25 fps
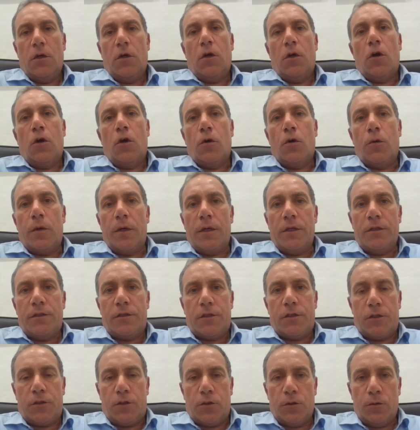who
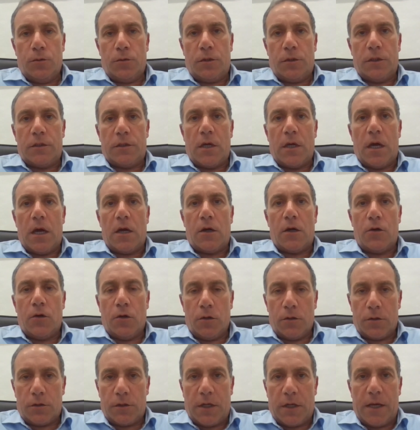instituted a
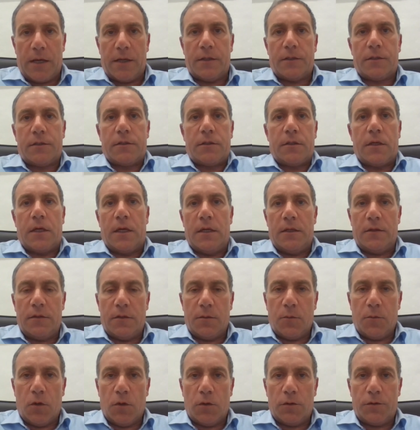court case in
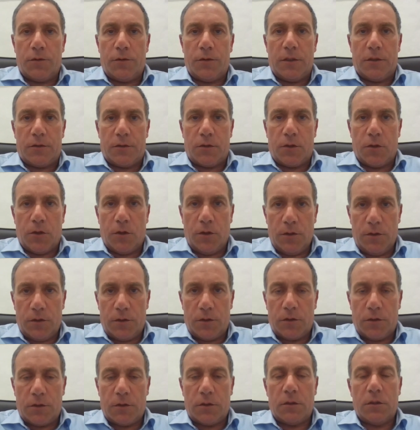Maltese
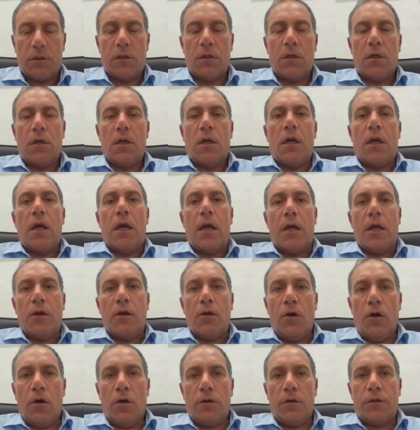courts in
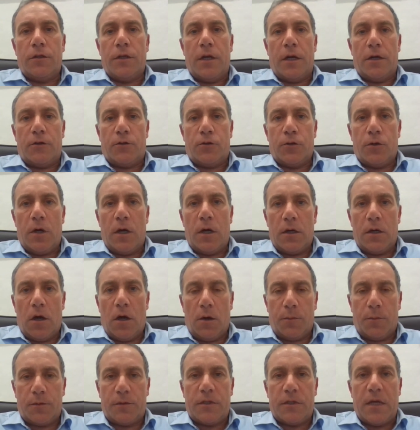order to
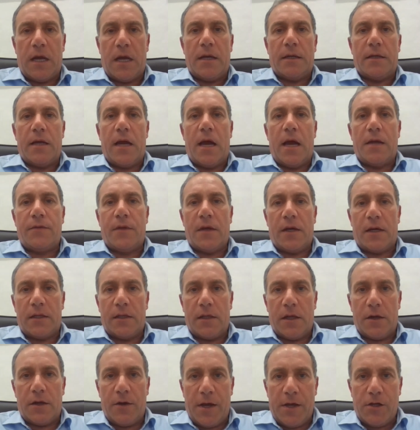obtain a
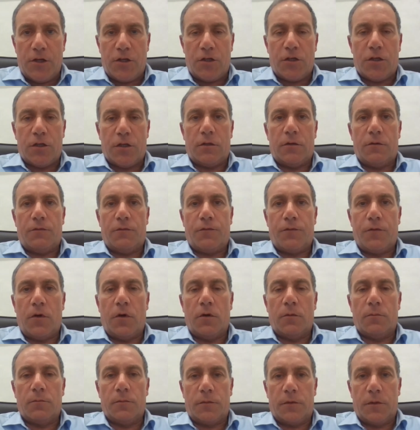declaration
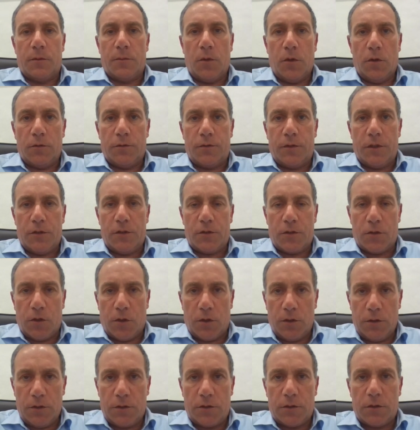from the Maltese
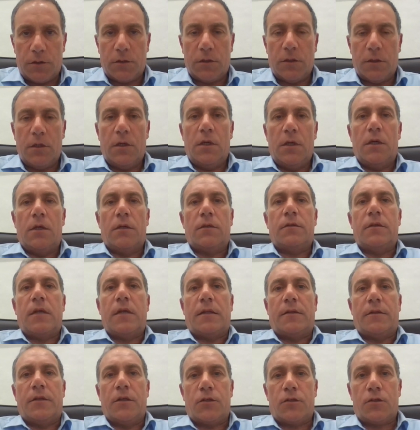courts that
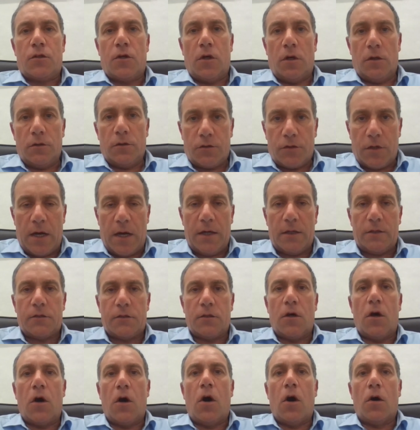this contract
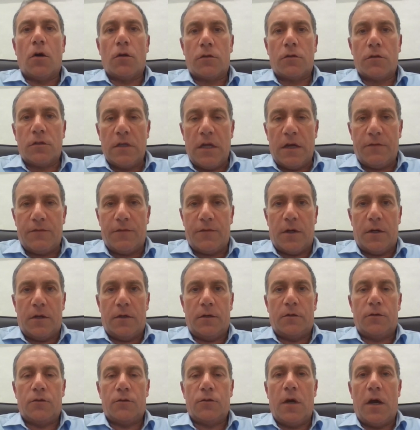ought never
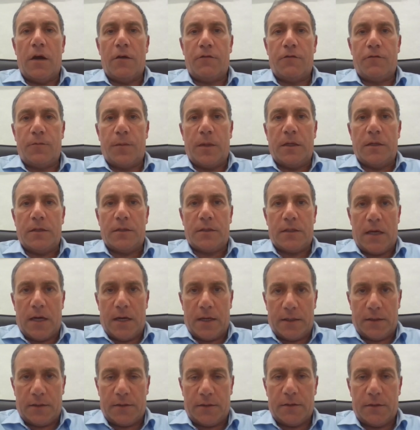to have been
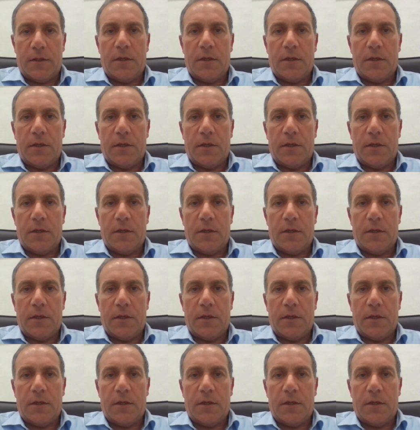signed.